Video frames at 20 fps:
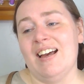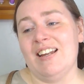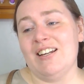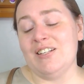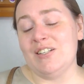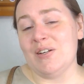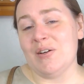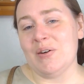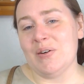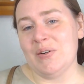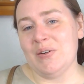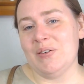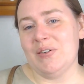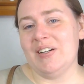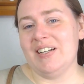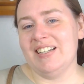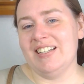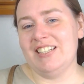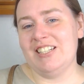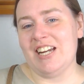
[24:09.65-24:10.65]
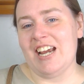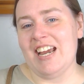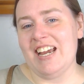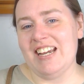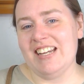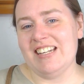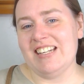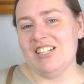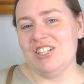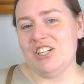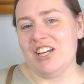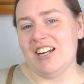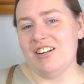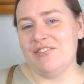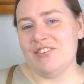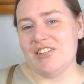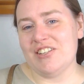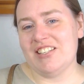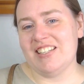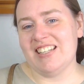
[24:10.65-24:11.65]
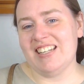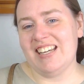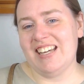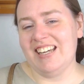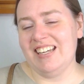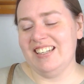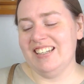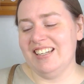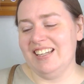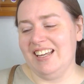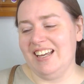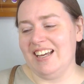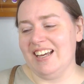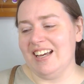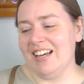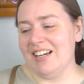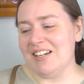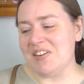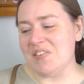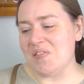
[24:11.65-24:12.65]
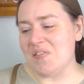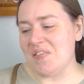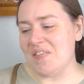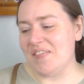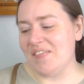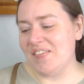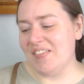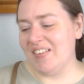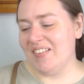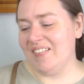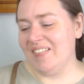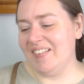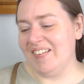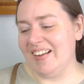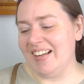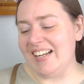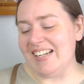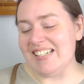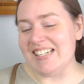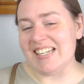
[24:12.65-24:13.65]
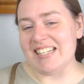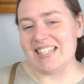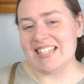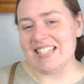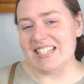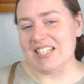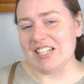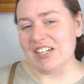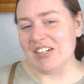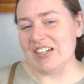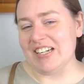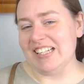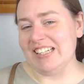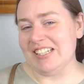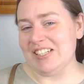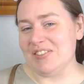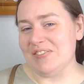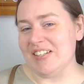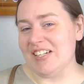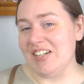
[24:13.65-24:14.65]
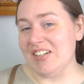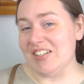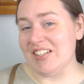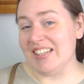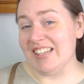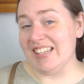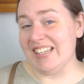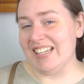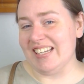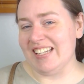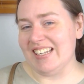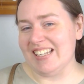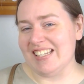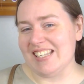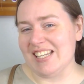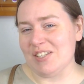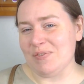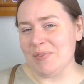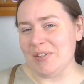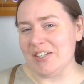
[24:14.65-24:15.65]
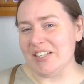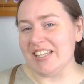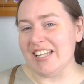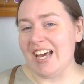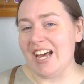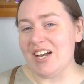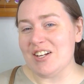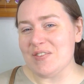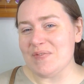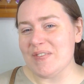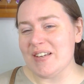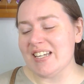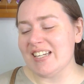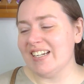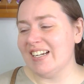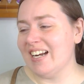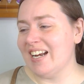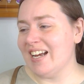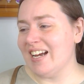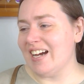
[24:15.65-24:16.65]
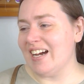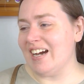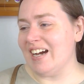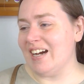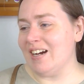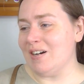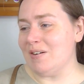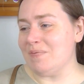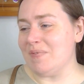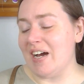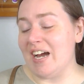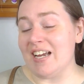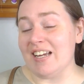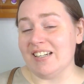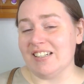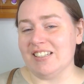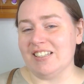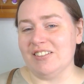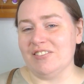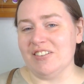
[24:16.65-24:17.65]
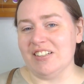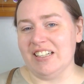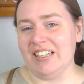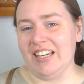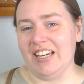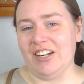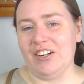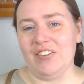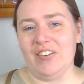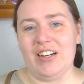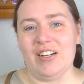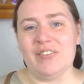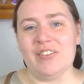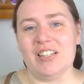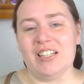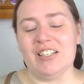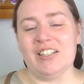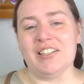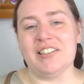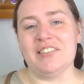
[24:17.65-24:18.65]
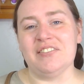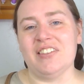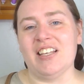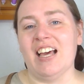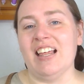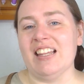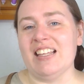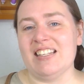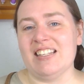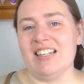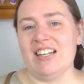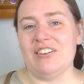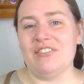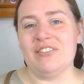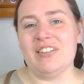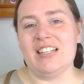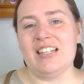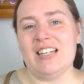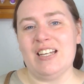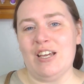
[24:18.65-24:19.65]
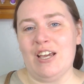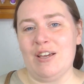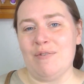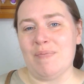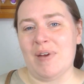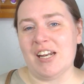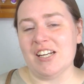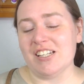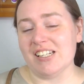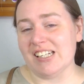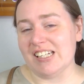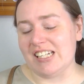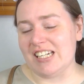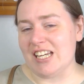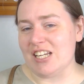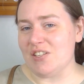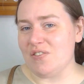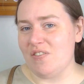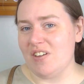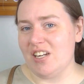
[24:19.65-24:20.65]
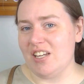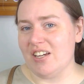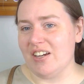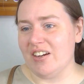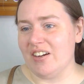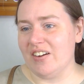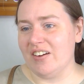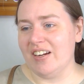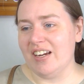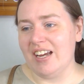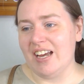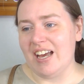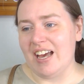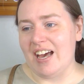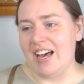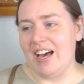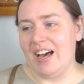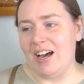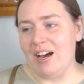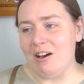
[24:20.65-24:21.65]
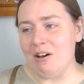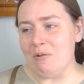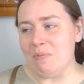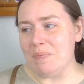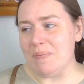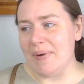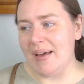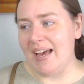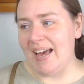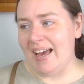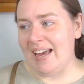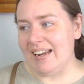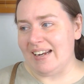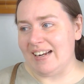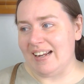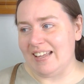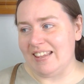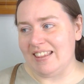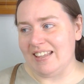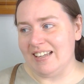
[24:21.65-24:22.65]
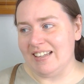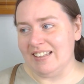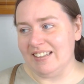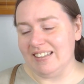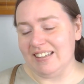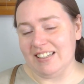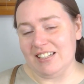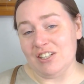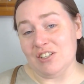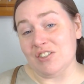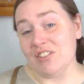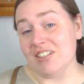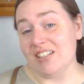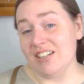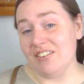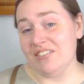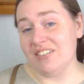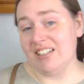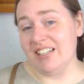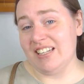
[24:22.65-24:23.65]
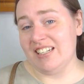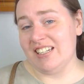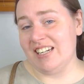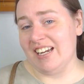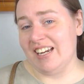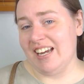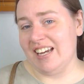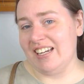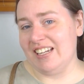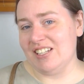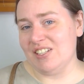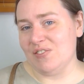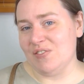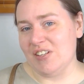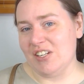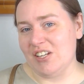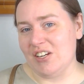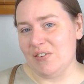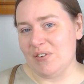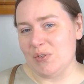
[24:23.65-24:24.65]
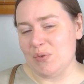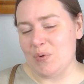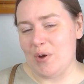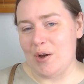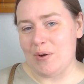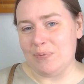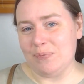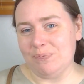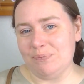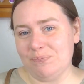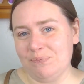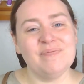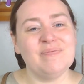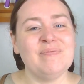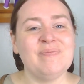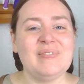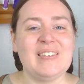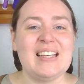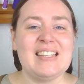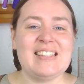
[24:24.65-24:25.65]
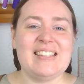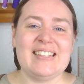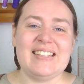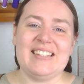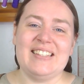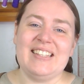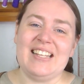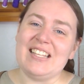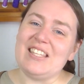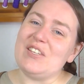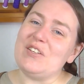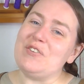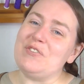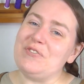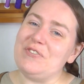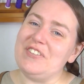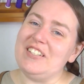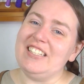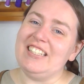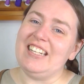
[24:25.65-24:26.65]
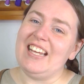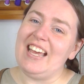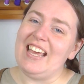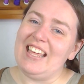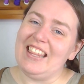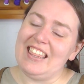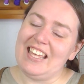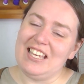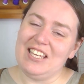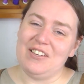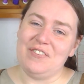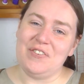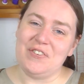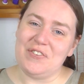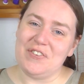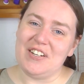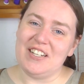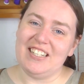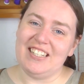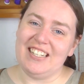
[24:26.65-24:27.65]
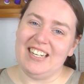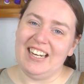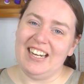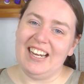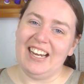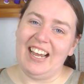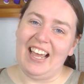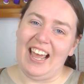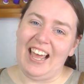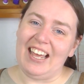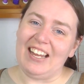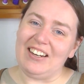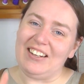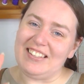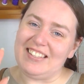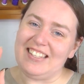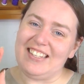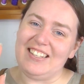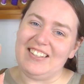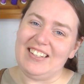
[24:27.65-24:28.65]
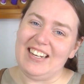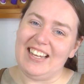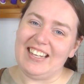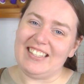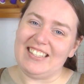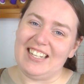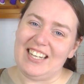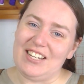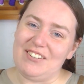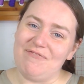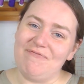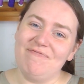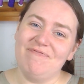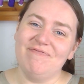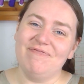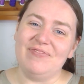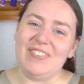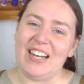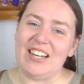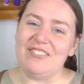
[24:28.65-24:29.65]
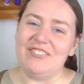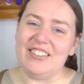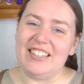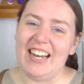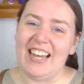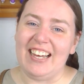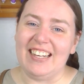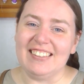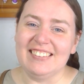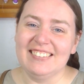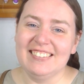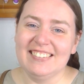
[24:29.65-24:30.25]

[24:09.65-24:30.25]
No shade at Shadiversity. I just disagree a little bit on the assessment on the helmet. I actually really agree with a lot of the other stuff that he mentioned in his video, and I think that you should definitely check out his video as well. That's it, that's all for today. Thank you for watching, and I'll see you next time. Bye for now.